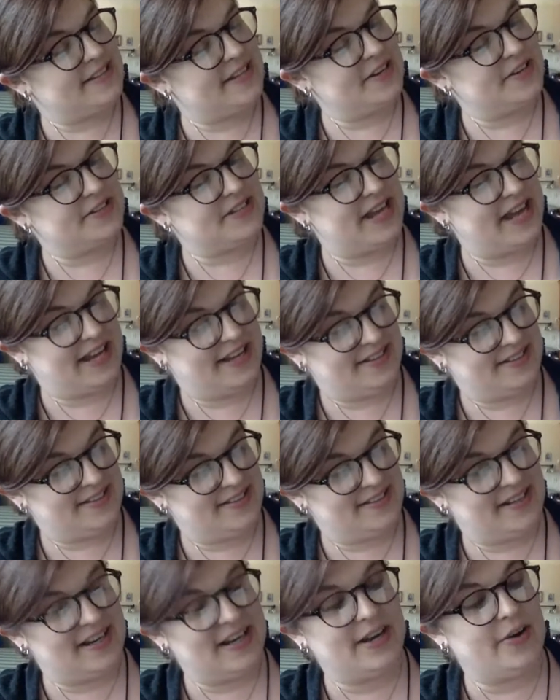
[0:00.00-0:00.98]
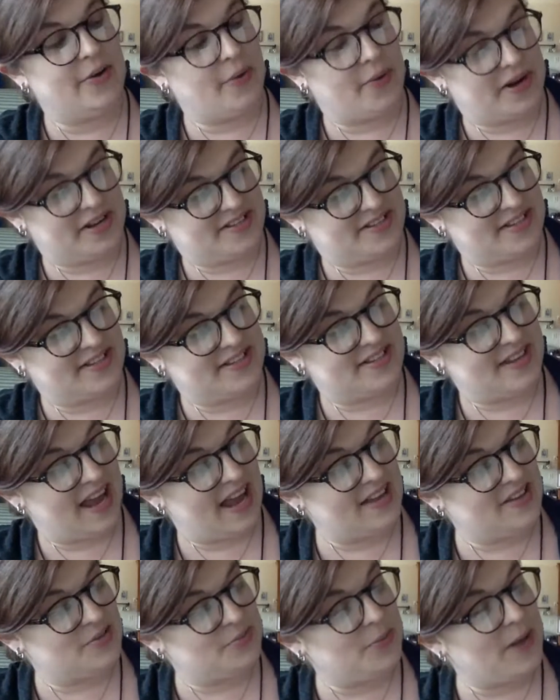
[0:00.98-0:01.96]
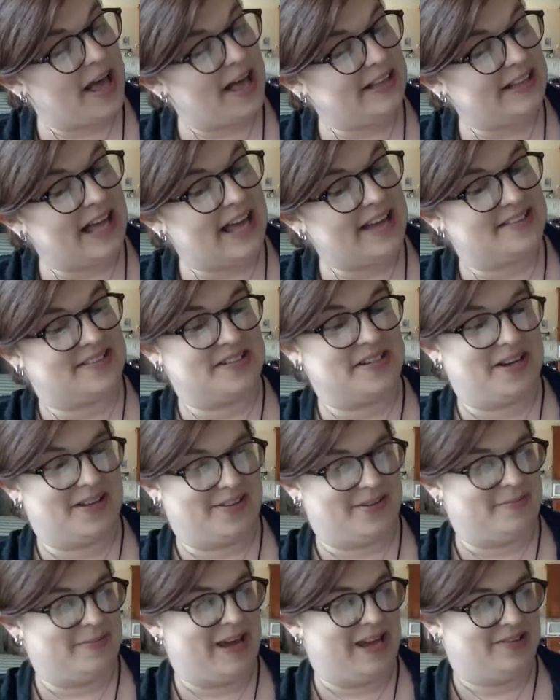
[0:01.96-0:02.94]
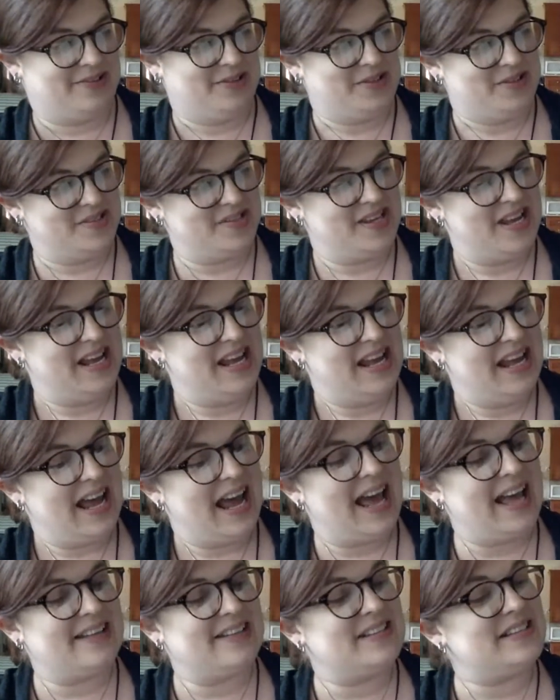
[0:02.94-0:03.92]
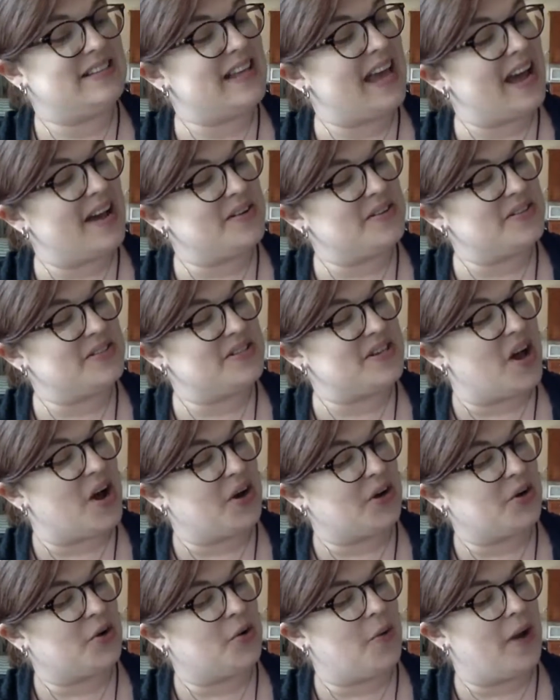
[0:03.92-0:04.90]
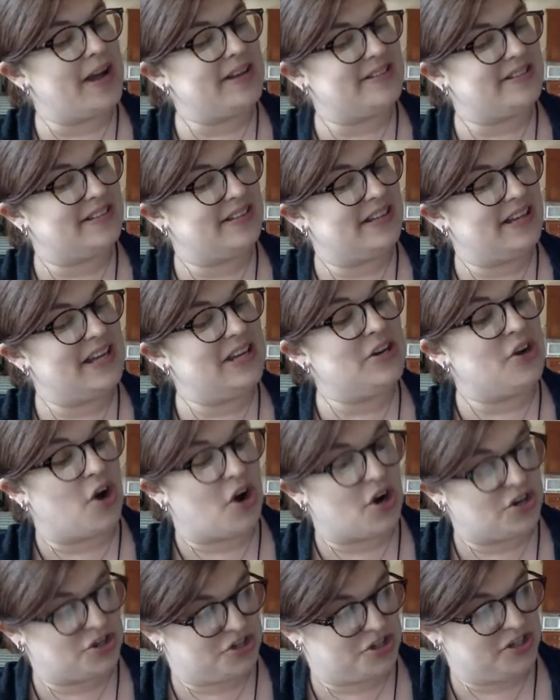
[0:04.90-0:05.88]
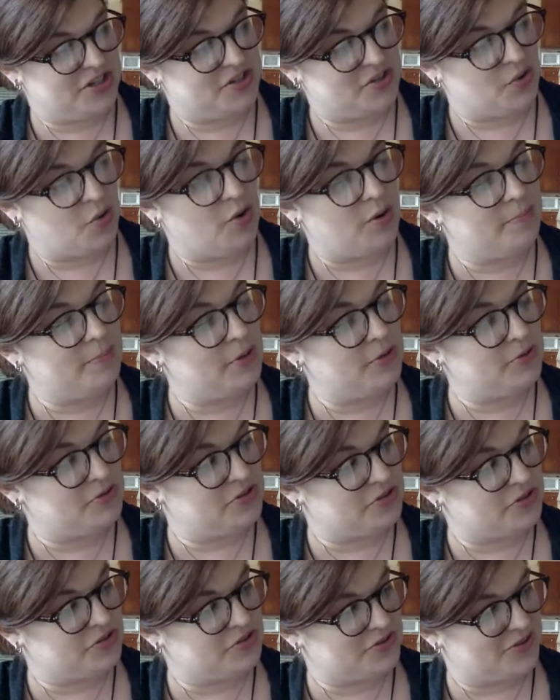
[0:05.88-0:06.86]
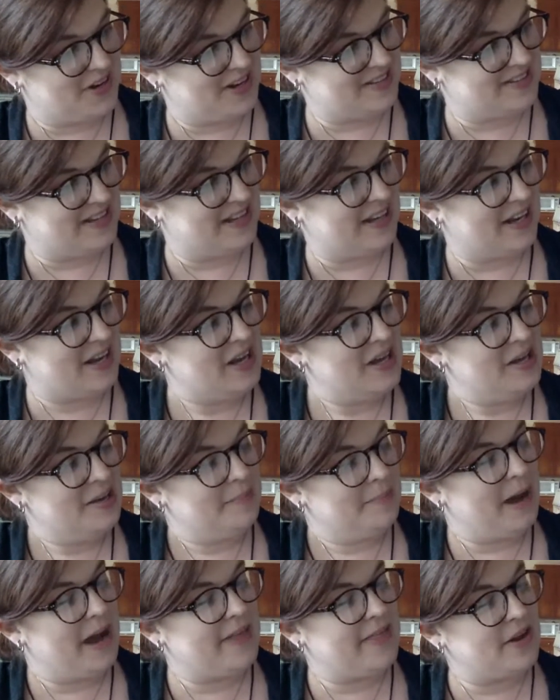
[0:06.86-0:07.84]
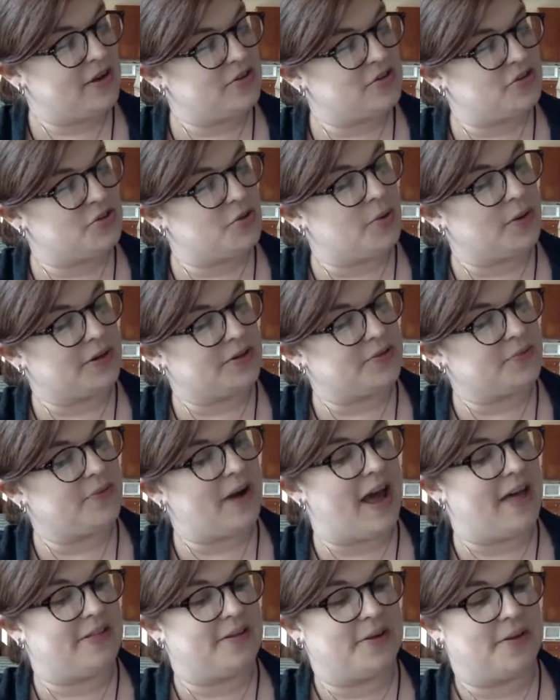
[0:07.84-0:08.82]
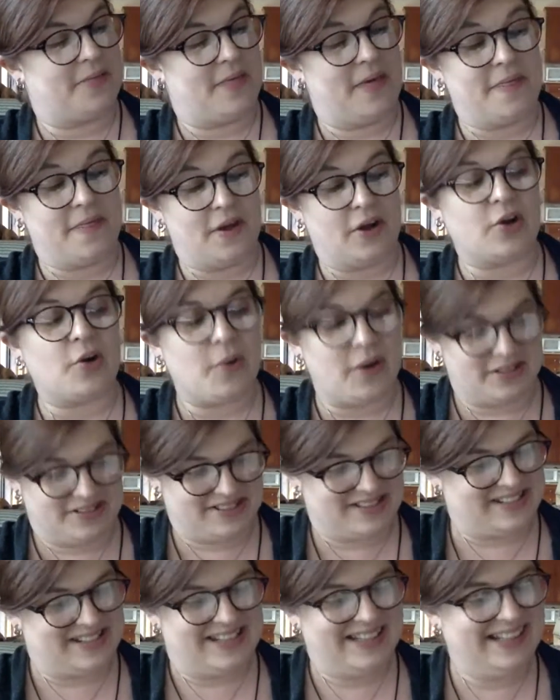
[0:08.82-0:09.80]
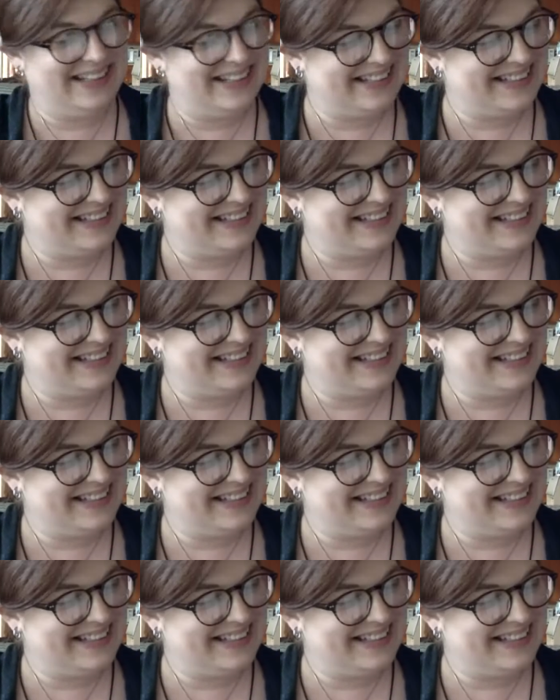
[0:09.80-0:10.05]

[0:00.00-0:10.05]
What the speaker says: their taste in noises as well as in other matters, and sounds are quite innoxious or most distressing by their sort rather than their quantity.